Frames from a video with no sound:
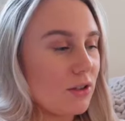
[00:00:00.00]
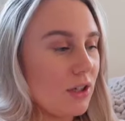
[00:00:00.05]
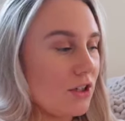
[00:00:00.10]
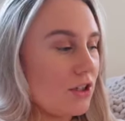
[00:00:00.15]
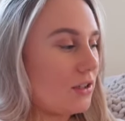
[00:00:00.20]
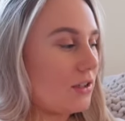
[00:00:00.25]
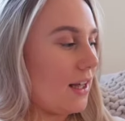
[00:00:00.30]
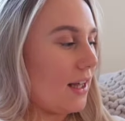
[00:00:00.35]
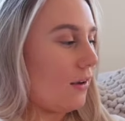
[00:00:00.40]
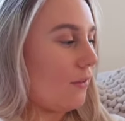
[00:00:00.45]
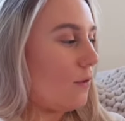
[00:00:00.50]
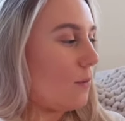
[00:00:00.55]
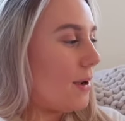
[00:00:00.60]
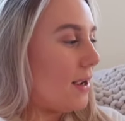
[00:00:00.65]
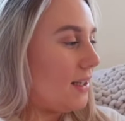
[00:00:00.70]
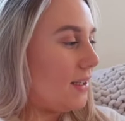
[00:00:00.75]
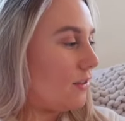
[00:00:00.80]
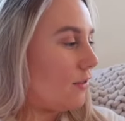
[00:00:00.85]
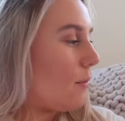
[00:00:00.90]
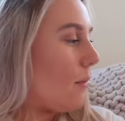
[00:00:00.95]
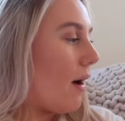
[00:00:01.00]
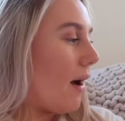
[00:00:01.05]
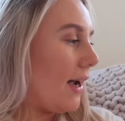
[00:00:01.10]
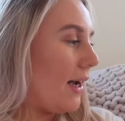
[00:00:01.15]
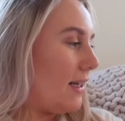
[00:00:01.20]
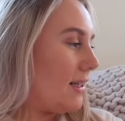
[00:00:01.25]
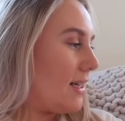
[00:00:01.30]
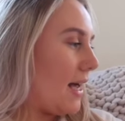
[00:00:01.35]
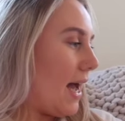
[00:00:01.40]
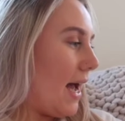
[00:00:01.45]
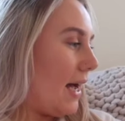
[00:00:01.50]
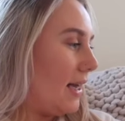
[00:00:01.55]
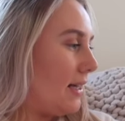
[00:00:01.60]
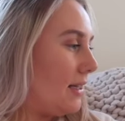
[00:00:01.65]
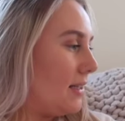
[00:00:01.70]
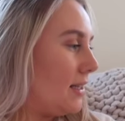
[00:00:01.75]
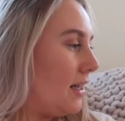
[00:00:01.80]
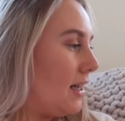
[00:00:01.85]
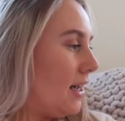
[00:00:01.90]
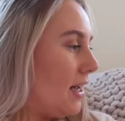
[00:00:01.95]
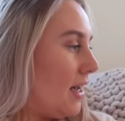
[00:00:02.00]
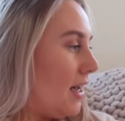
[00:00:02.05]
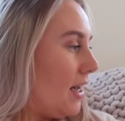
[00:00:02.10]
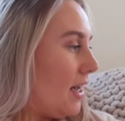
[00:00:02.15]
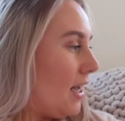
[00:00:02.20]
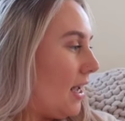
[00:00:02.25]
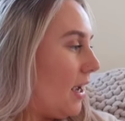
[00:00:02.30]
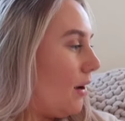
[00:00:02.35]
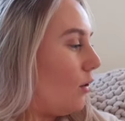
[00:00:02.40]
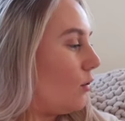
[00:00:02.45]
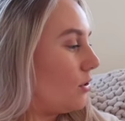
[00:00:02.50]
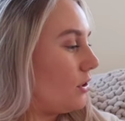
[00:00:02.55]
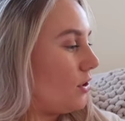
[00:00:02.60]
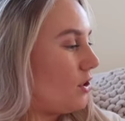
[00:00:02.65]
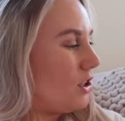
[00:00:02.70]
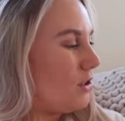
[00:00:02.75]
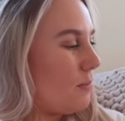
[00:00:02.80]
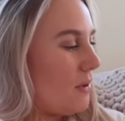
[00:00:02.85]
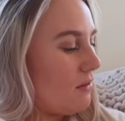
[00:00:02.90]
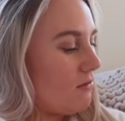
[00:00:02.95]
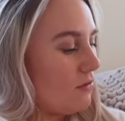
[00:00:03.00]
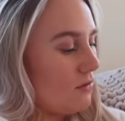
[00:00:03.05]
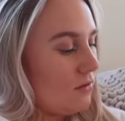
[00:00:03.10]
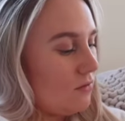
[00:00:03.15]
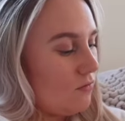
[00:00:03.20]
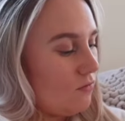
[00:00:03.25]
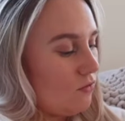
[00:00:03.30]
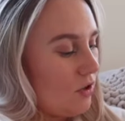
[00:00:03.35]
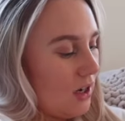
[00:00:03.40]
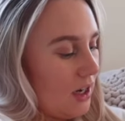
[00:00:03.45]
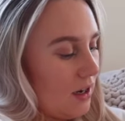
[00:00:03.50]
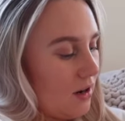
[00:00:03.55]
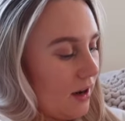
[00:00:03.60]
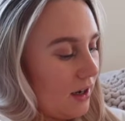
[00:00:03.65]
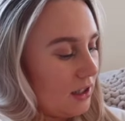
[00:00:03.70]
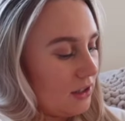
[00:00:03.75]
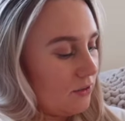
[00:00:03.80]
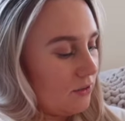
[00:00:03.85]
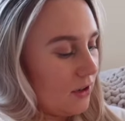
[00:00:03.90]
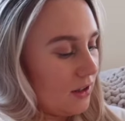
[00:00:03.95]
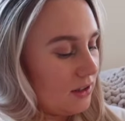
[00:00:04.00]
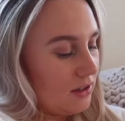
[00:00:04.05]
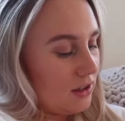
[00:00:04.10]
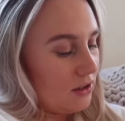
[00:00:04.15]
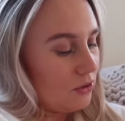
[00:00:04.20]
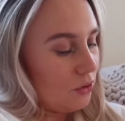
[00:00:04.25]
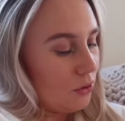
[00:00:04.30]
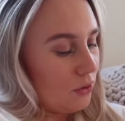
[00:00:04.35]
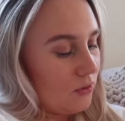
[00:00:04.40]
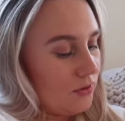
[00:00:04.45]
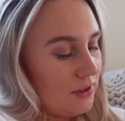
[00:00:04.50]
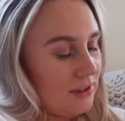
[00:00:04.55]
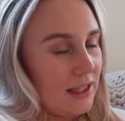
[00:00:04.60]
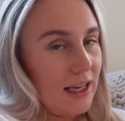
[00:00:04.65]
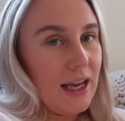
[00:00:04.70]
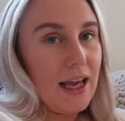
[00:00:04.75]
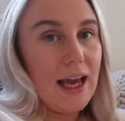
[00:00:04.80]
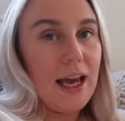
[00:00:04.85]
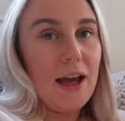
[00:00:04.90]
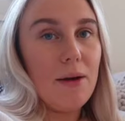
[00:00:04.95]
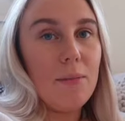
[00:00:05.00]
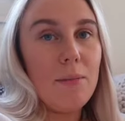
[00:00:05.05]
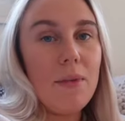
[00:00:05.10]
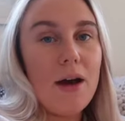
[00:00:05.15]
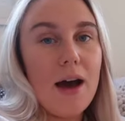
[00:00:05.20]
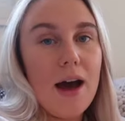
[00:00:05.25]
So I just think for peace of mind, and it'll also just be really nice for us to sort of see him.